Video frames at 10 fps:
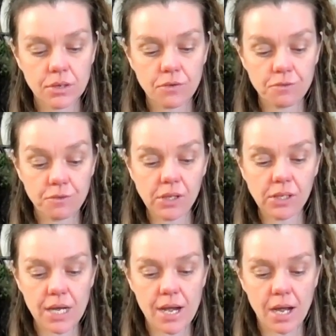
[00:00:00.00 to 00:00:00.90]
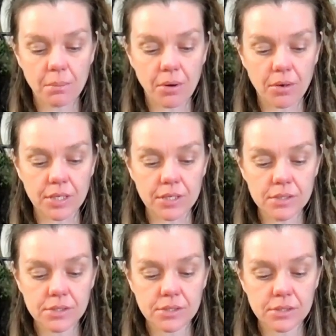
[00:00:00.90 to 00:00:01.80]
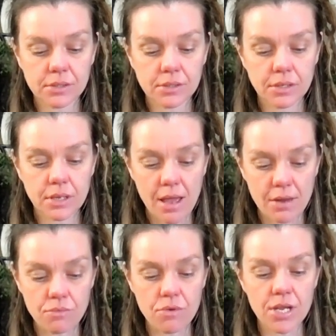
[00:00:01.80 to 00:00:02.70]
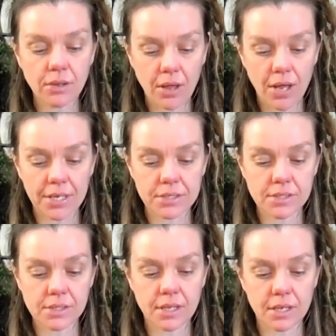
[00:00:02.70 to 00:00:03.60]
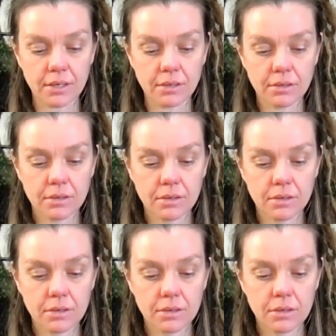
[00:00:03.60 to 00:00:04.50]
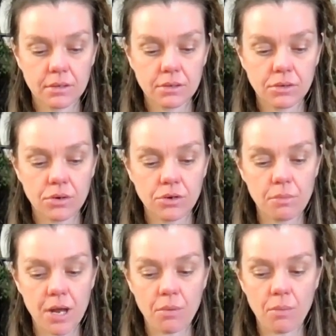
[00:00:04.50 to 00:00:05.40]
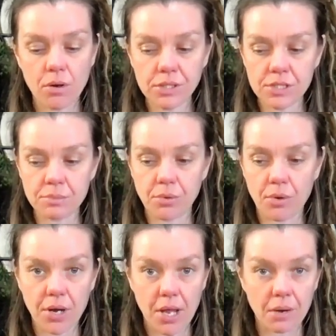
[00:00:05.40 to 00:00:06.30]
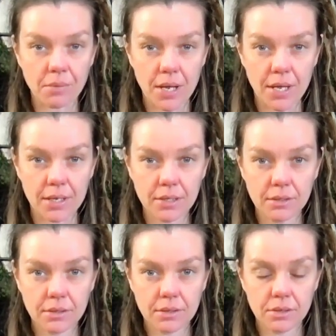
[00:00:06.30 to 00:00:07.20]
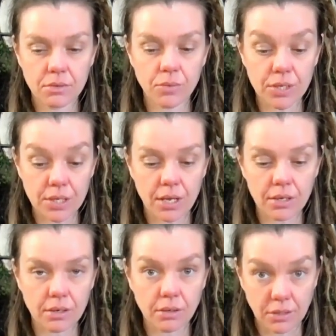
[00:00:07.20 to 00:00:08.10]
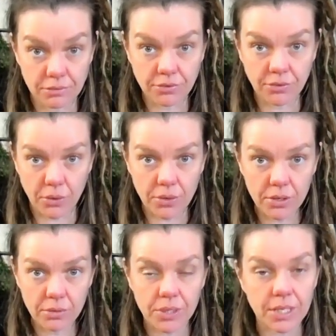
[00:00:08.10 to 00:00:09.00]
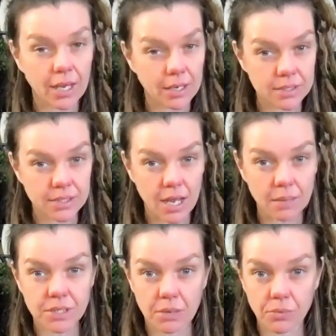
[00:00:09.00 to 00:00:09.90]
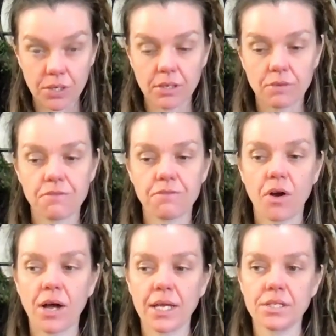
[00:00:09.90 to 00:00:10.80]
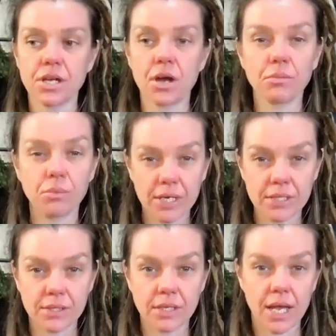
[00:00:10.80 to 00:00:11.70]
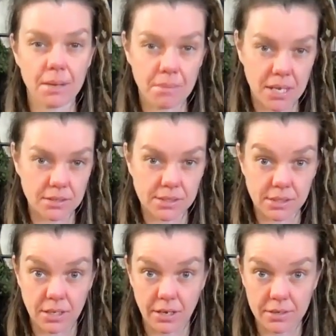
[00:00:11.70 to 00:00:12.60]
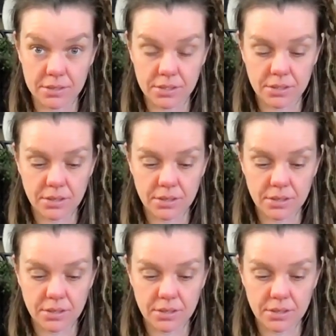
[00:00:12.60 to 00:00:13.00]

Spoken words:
feel it in our bodies, and realize that no matter what is brought our way, we can live through it, we can adapt, and we can find a reason and medicine in it.